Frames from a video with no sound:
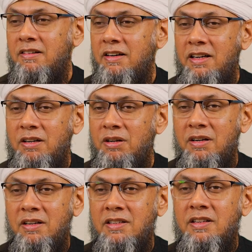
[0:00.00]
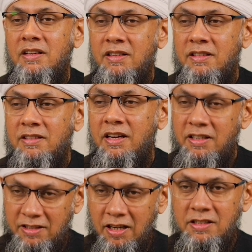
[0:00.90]
right?
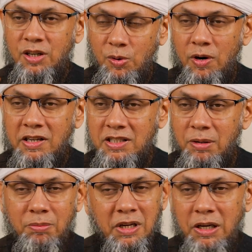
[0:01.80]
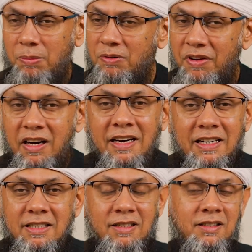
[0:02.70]
It does require some money, but very
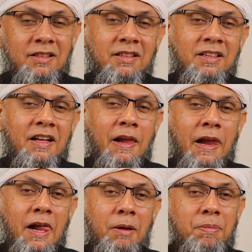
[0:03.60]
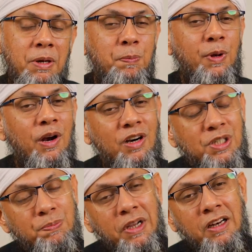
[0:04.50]
little. People are
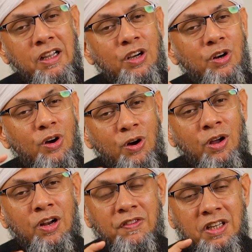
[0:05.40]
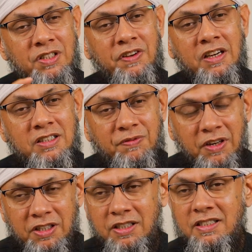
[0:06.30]
spending on all of these
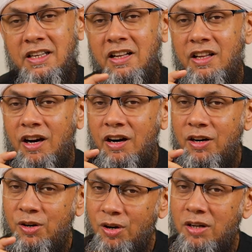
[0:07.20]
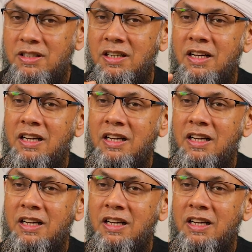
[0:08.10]
functions and they are not